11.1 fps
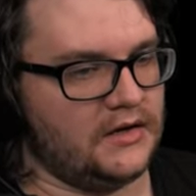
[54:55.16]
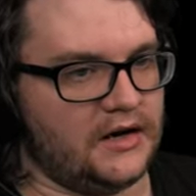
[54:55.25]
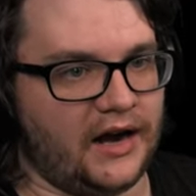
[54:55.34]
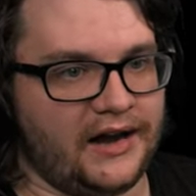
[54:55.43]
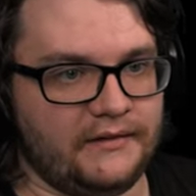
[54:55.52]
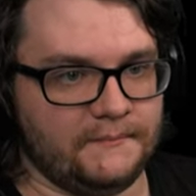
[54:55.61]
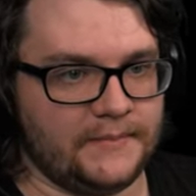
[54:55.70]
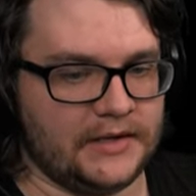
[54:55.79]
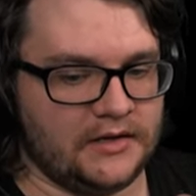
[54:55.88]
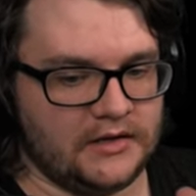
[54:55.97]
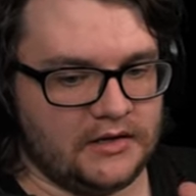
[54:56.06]
All right.
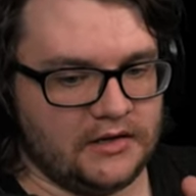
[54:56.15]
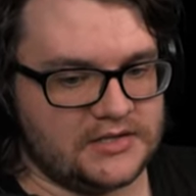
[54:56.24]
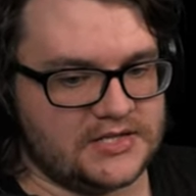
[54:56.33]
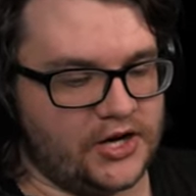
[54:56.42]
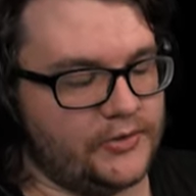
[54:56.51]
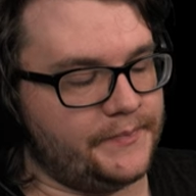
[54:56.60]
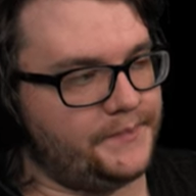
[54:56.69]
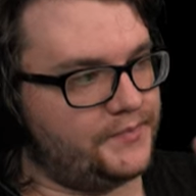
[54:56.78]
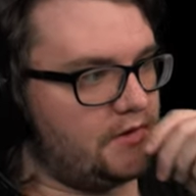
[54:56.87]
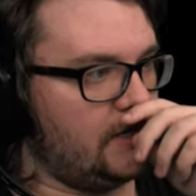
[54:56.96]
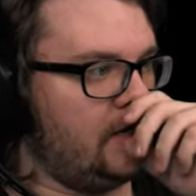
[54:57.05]
So
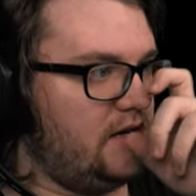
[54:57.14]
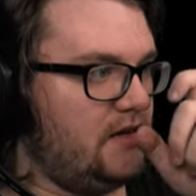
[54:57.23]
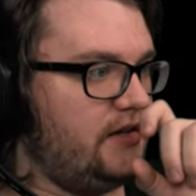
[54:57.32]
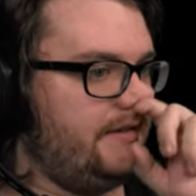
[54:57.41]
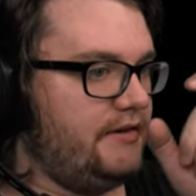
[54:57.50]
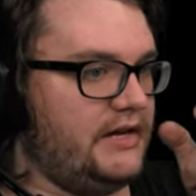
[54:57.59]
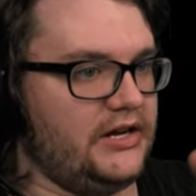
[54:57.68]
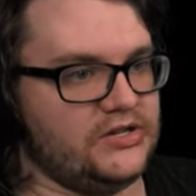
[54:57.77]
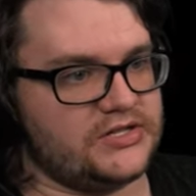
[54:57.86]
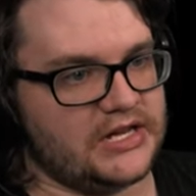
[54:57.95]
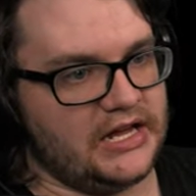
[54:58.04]

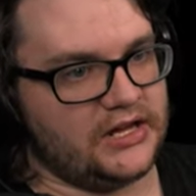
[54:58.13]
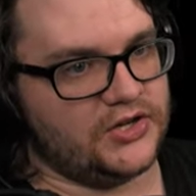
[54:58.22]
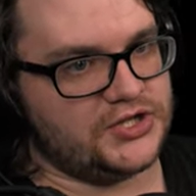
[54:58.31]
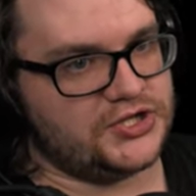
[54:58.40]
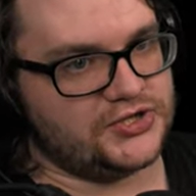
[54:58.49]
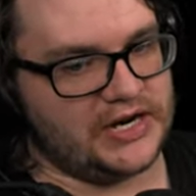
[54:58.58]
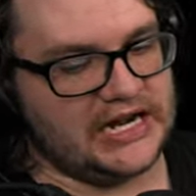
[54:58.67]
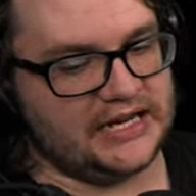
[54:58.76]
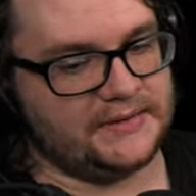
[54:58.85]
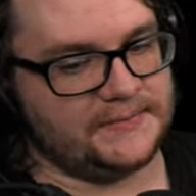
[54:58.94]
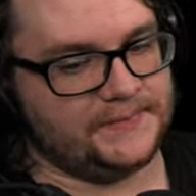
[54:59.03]
here's a good
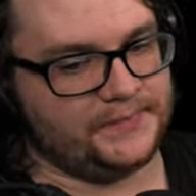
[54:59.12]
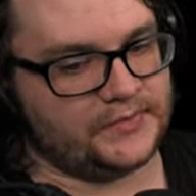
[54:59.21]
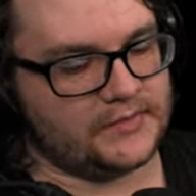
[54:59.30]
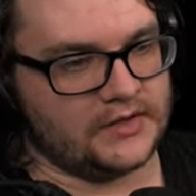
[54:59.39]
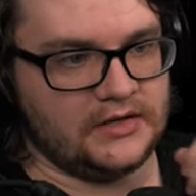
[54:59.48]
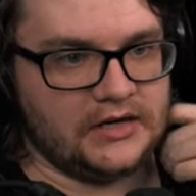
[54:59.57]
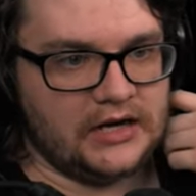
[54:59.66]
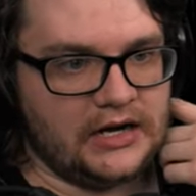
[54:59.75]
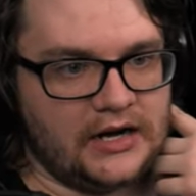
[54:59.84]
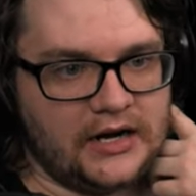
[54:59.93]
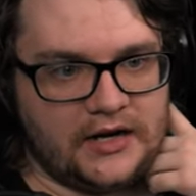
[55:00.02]
strat
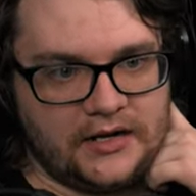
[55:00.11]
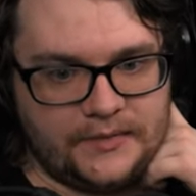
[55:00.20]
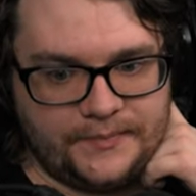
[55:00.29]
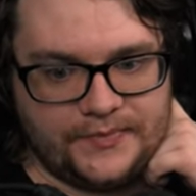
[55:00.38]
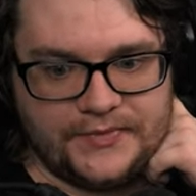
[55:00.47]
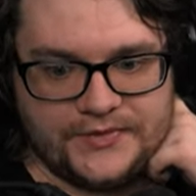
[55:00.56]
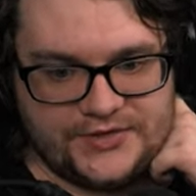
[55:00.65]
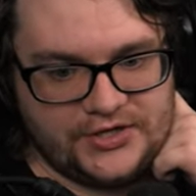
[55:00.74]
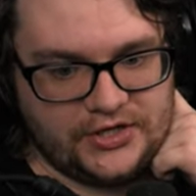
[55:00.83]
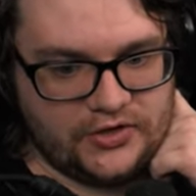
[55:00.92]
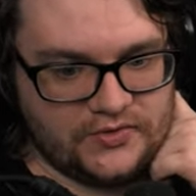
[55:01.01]
um,
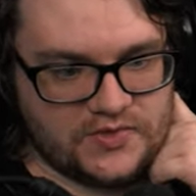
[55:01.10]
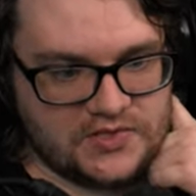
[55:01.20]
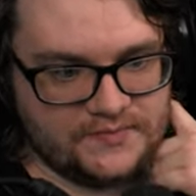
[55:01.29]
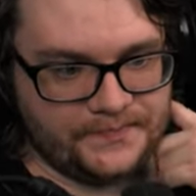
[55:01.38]
to use.